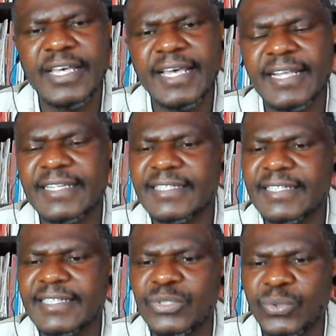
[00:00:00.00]
as
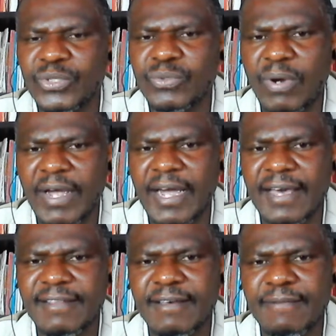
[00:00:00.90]
you require
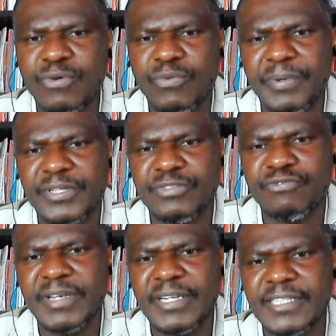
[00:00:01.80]
other probative
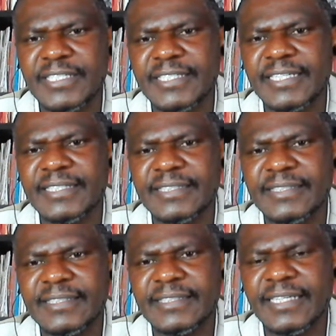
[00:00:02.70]
material
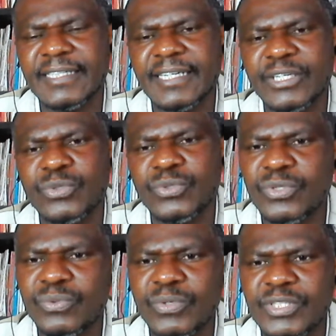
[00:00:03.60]
that are used
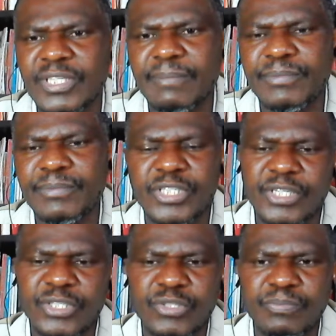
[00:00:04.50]
to establish the
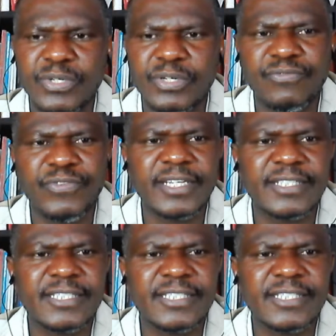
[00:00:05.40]
disputed facts.